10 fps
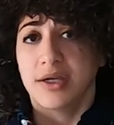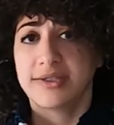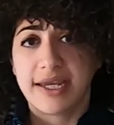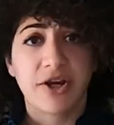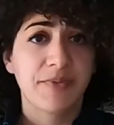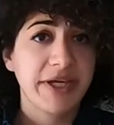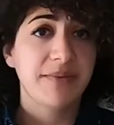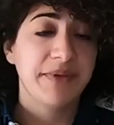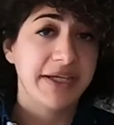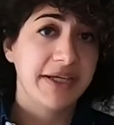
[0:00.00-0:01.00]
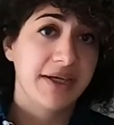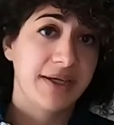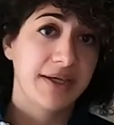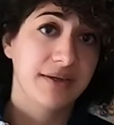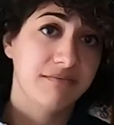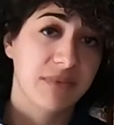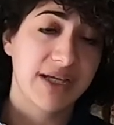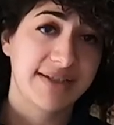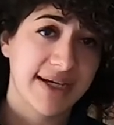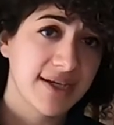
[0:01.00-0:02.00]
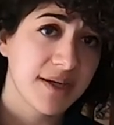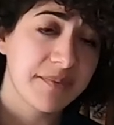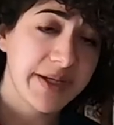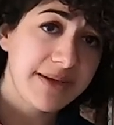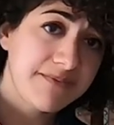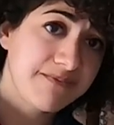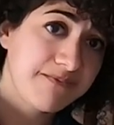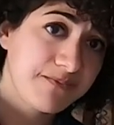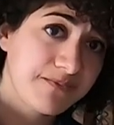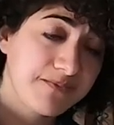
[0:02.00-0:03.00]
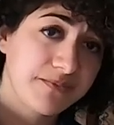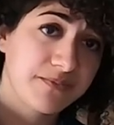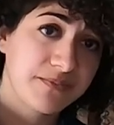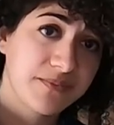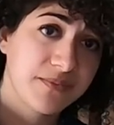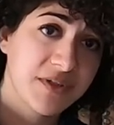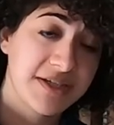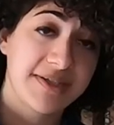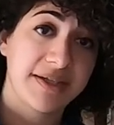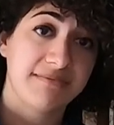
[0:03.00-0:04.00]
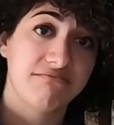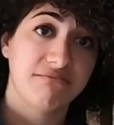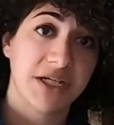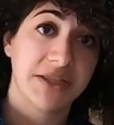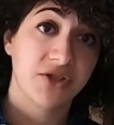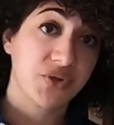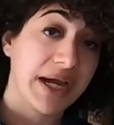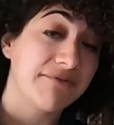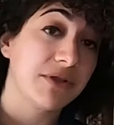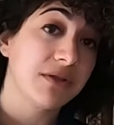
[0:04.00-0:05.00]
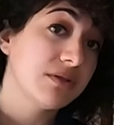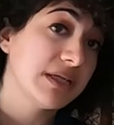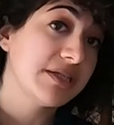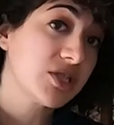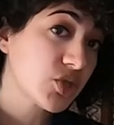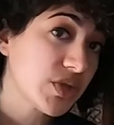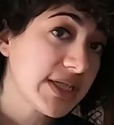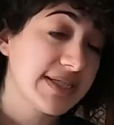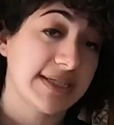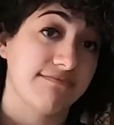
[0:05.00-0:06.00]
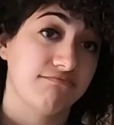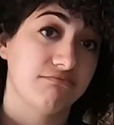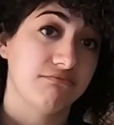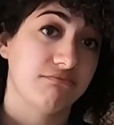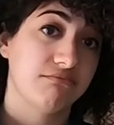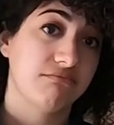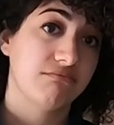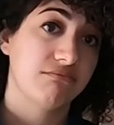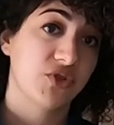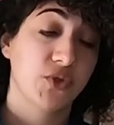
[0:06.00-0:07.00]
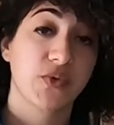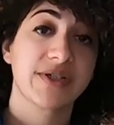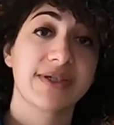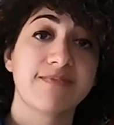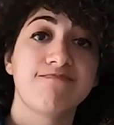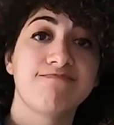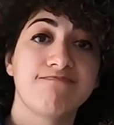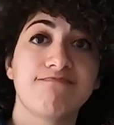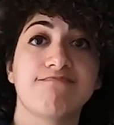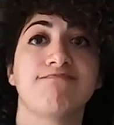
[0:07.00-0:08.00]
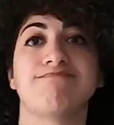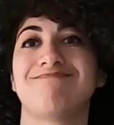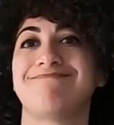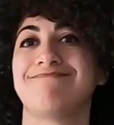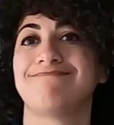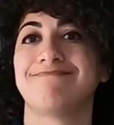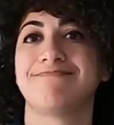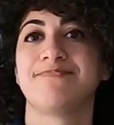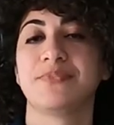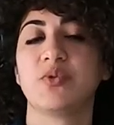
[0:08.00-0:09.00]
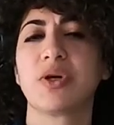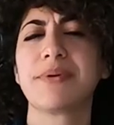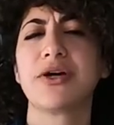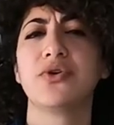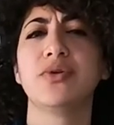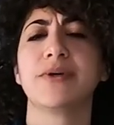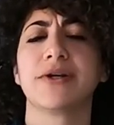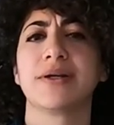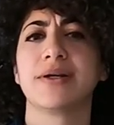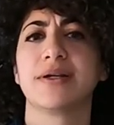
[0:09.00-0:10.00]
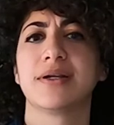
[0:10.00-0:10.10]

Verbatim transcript: Is Airbnb a tech company? Is it in the travel industry? Is it tourism? What about Uber?